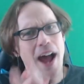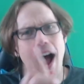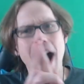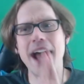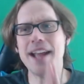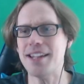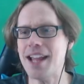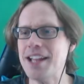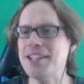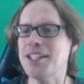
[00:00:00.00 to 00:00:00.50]

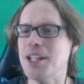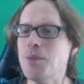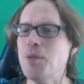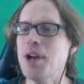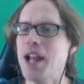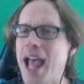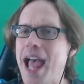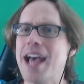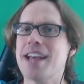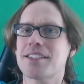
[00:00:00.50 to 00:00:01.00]
I did
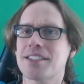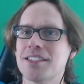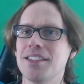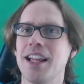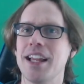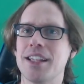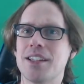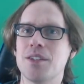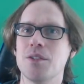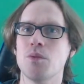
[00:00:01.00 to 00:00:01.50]
want to ask,
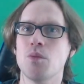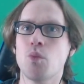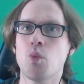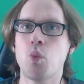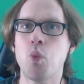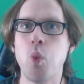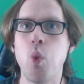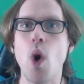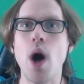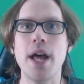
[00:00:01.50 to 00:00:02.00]
like,
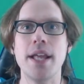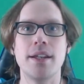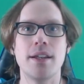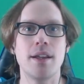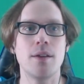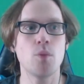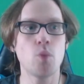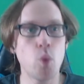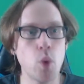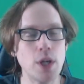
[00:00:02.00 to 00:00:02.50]
what
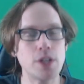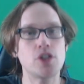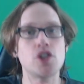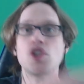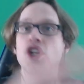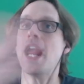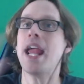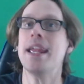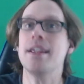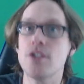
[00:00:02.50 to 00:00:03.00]

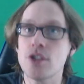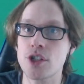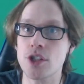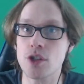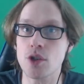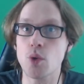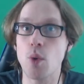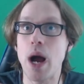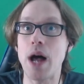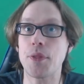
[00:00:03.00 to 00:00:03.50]
changed
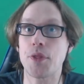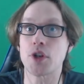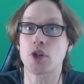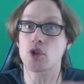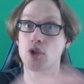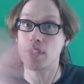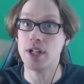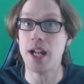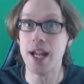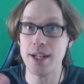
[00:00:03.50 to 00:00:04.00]
throughout the
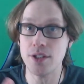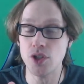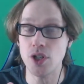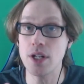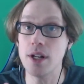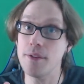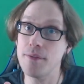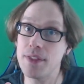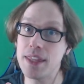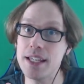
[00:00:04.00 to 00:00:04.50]
creation
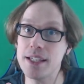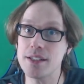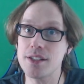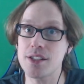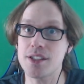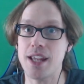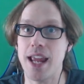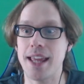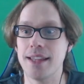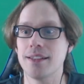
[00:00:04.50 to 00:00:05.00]
of
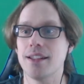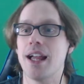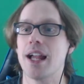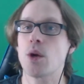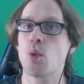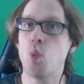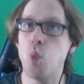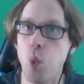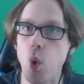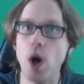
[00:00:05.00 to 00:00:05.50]
this, and like
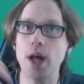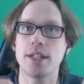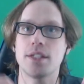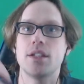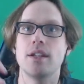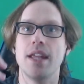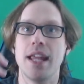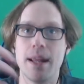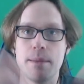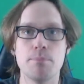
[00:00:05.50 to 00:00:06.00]
what
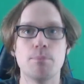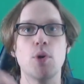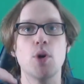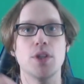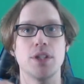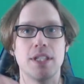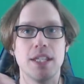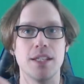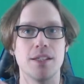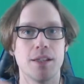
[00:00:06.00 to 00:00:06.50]

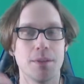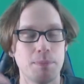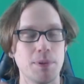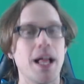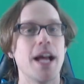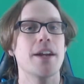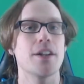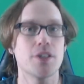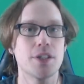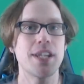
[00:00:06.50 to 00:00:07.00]
input did the
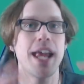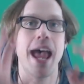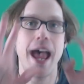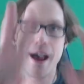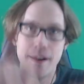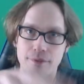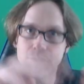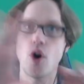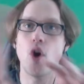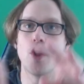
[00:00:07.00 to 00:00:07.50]
players
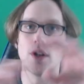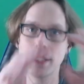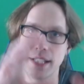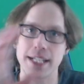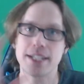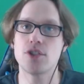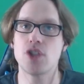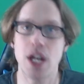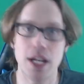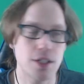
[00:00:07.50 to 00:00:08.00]
have on
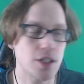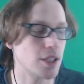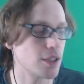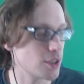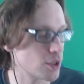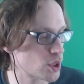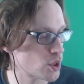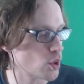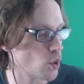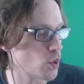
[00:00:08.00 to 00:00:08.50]
like changing the
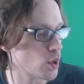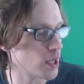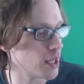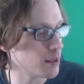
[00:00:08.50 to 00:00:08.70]
story?